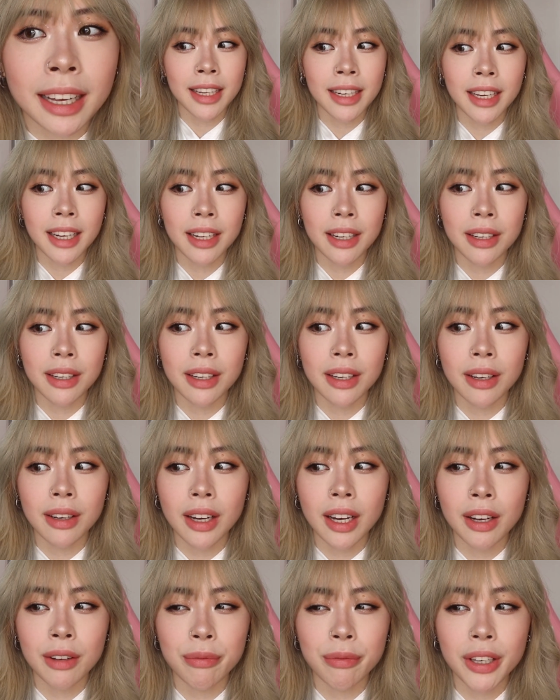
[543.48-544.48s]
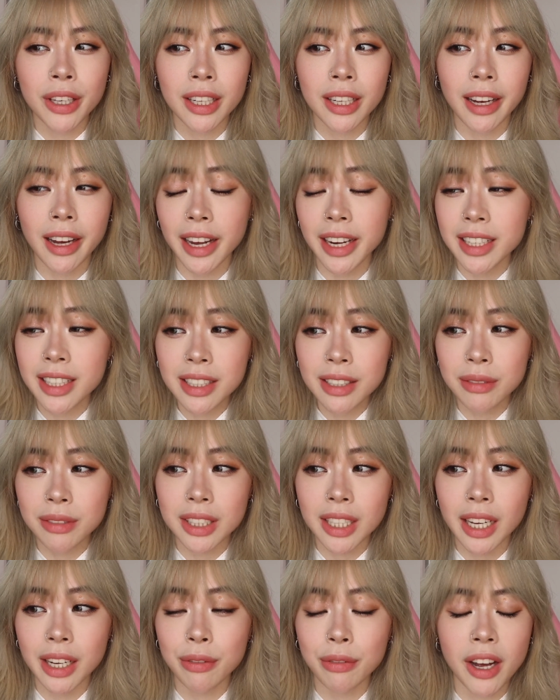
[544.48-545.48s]
and then I think I didn't even
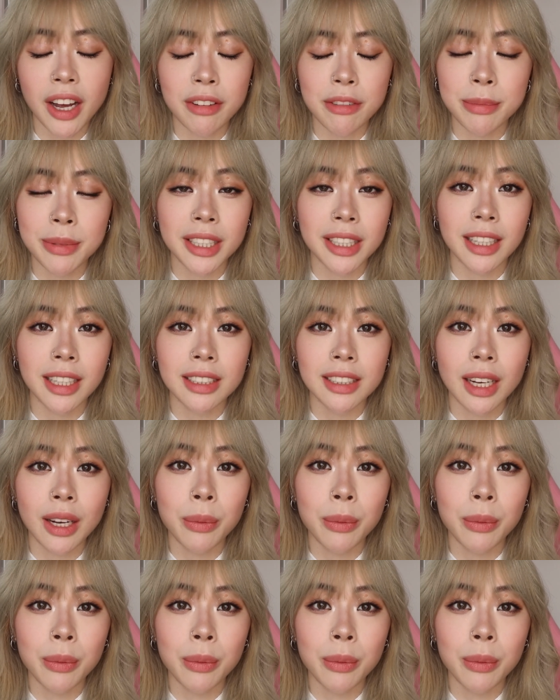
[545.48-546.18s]
take 5 minutes.